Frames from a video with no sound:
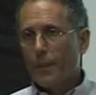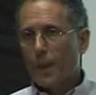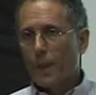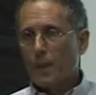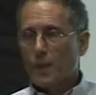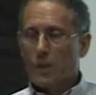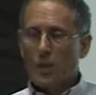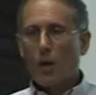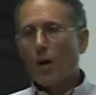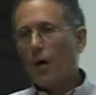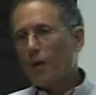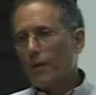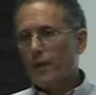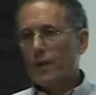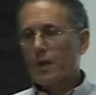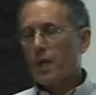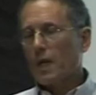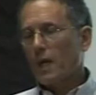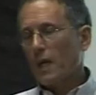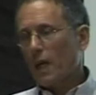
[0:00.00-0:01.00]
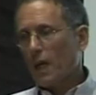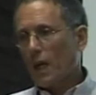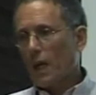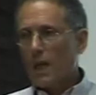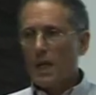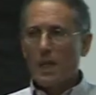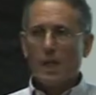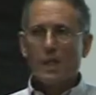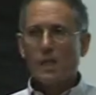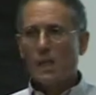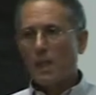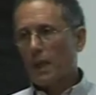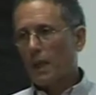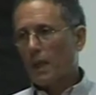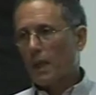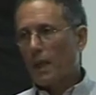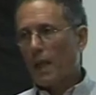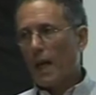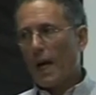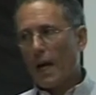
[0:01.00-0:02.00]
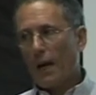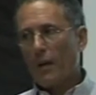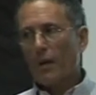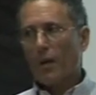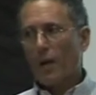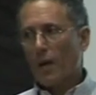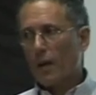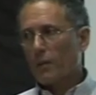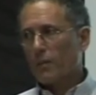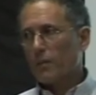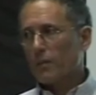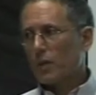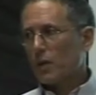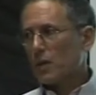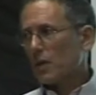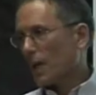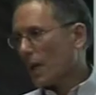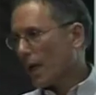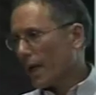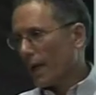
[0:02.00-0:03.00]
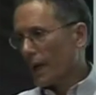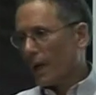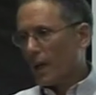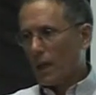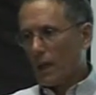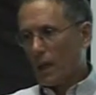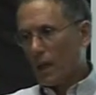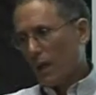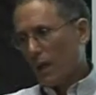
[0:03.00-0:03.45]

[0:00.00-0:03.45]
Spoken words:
So there are obviously easy outcomes like